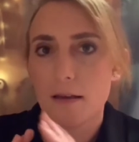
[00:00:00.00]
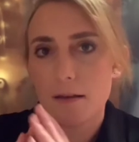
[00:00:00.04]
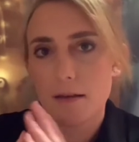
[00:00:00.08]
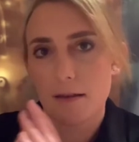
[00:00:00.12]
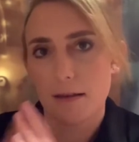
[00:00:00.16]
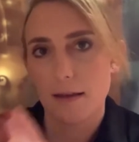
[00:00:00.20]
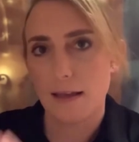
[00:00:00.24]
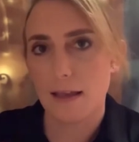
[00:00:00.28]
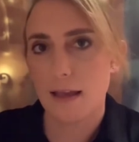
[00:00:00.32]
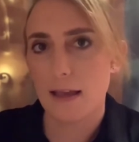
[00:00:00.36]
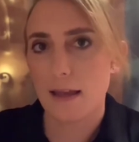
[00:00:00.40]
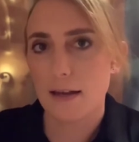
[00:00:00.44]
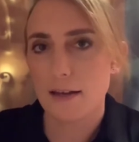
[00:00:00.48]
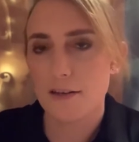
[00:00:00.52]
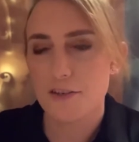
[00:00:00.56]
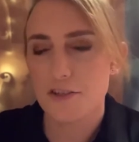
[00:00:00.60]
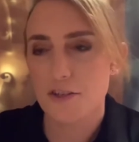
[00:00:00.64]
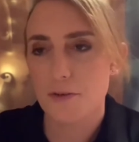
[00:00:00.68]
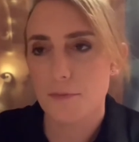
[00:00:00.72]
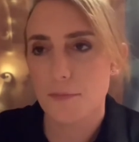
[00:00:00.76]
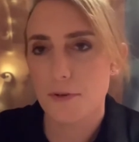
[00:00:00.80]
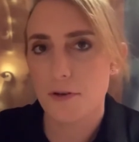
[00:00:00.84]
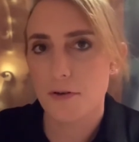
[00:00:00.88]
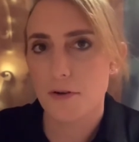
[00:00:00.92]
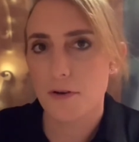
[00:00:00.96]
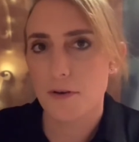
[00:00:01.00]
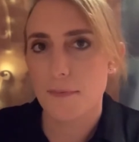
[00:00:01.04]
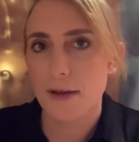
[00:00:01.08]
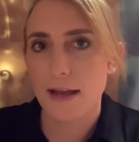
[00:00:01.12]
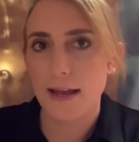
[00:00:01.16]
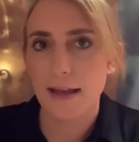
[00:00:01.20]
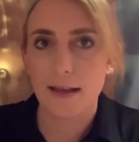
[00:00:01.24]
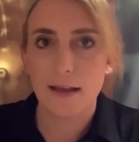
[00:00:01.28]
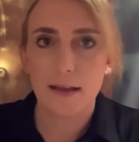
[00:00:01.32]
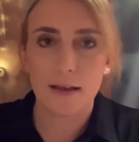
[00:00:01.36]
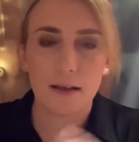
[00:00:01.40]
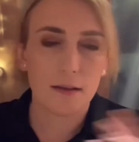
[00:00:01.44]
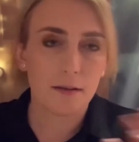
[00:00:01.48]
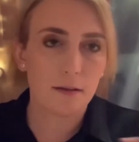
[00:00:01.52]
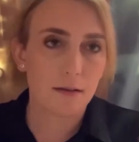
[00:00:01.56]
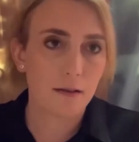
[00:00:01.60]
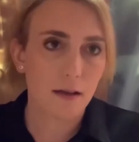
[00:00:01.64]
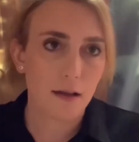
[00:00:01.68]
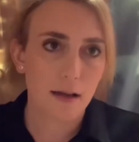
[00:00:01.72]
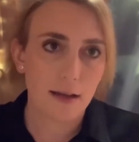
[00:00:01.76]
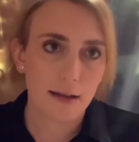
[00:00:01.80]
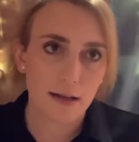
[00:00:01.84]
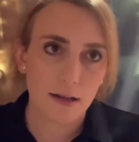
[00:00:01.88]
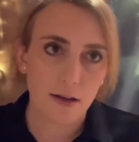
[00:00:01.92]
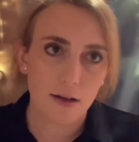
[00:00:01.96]
Again, it should be automatic.
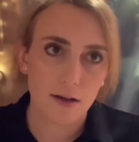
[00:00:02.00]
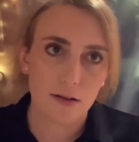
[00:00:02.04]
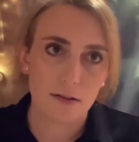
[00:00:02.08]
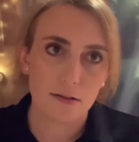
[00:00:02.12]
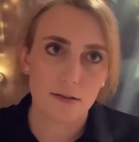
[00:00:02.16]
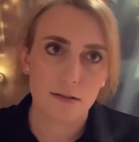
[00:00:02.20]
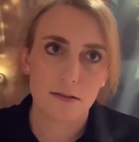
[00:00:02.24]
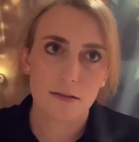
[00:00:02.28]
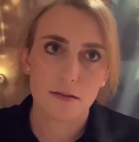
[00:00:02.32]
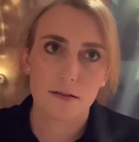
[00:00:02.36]
I can't